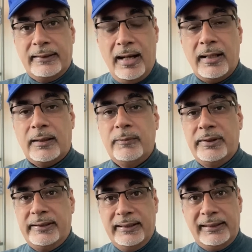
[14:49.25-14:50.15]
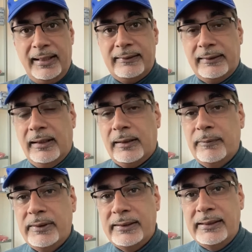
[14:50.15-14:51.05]
car community and the classic car
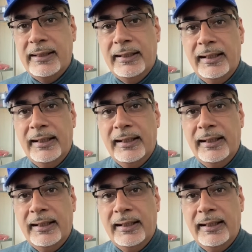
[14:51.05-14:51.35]
community,